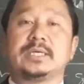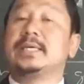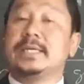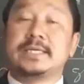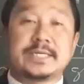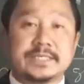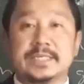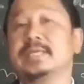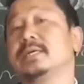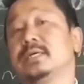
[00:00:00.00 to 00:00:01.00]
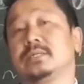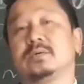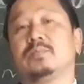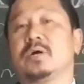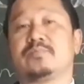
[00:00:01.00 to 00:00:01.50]
increasing the
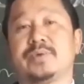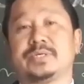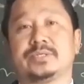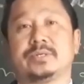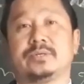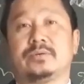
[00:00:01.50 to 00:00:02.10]
blood pressure.